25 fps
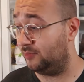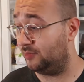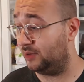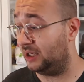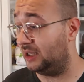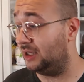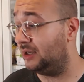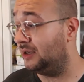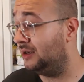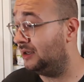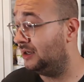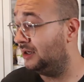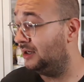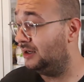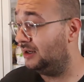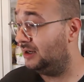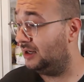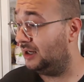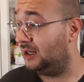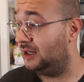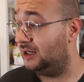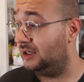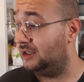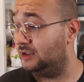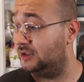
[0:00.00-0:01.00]
bit.
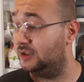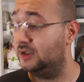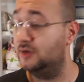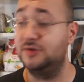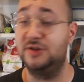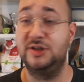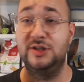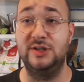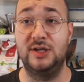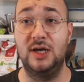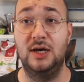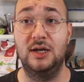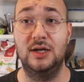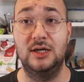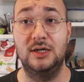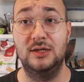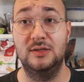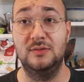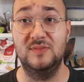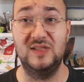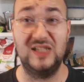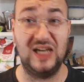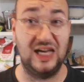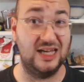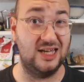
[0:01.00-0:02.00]
So she's gonna
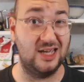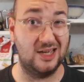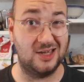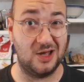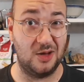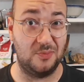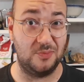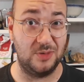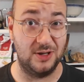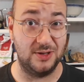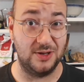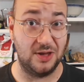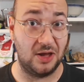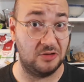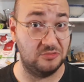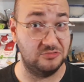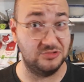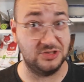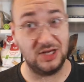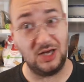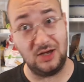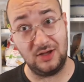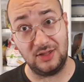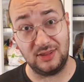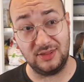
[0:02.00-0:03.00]
take a couple of
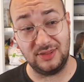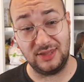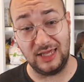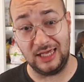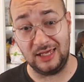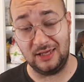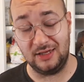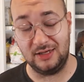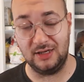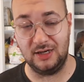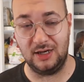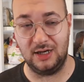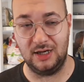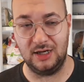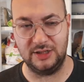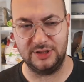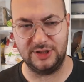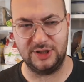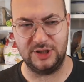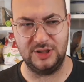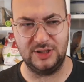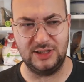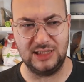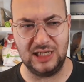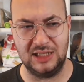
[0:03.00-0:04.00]
those, I think.
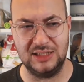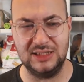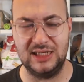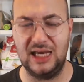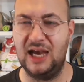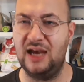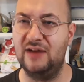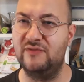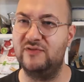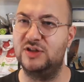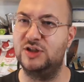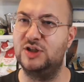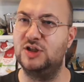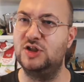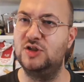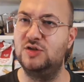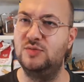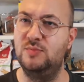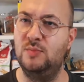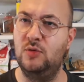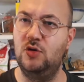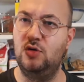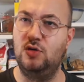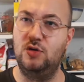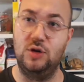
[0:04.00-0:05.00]
She does have a
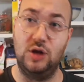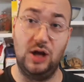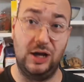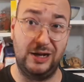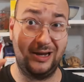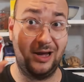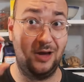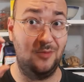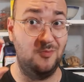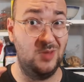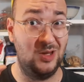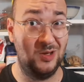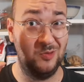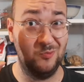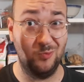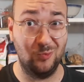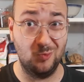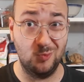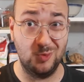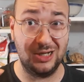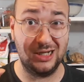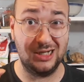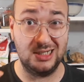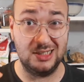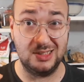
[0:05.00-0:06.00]
small, and I mean
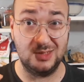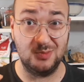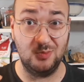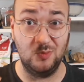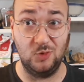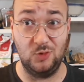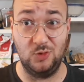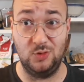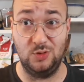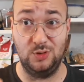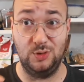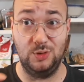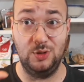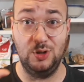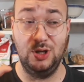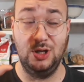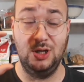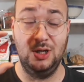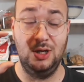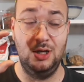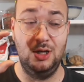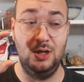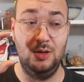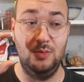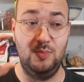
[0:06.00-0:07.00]
really small,
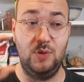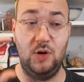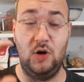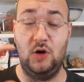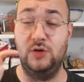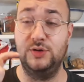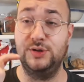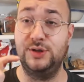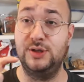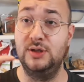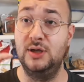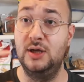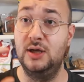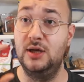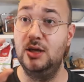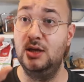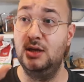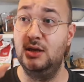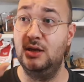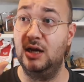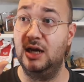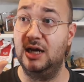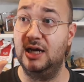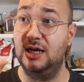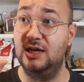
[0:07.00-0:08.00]
pot
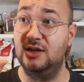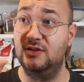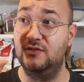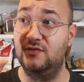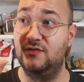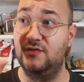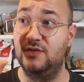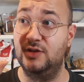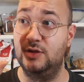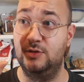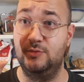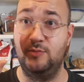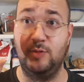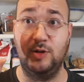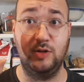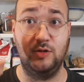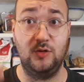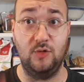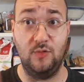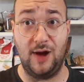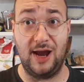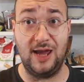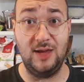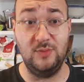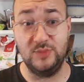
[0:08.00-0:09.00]
filled with
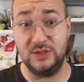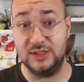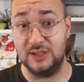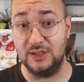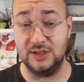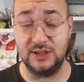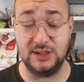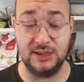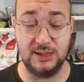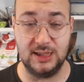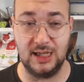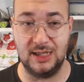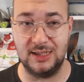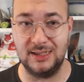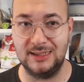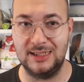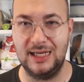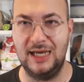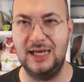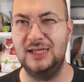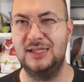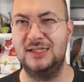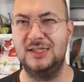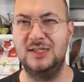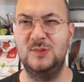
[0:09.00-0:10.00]
grapes that she's gonna
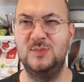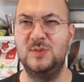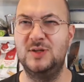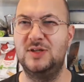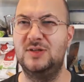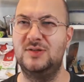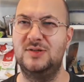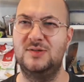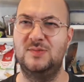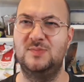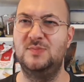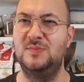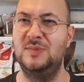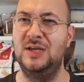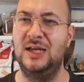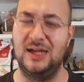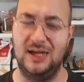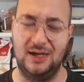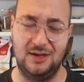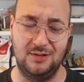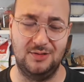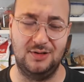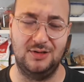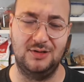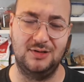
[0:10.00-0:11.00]
take, just because, you
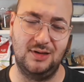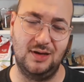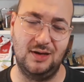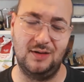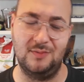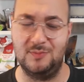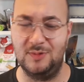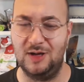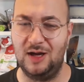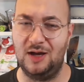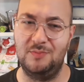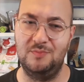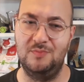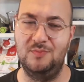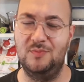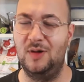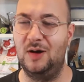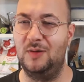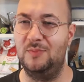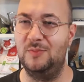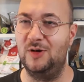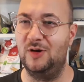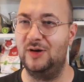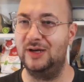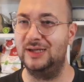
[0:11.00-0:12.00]
know, like
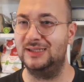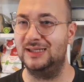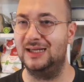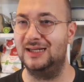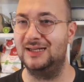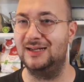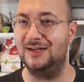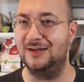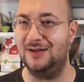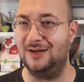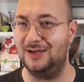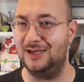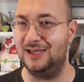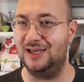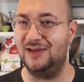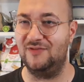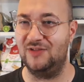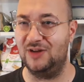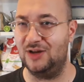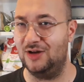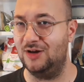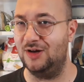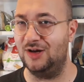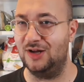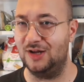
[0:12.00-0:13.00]
I'm not exactly like
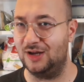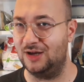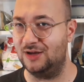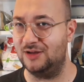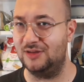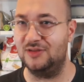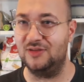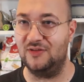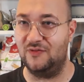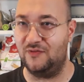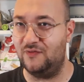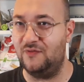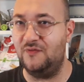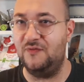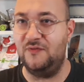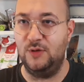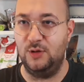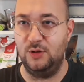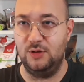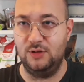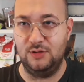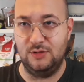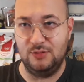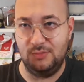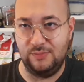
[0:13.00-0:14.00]
giving her like the
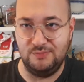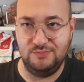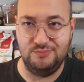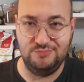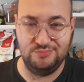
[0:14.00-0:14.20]
full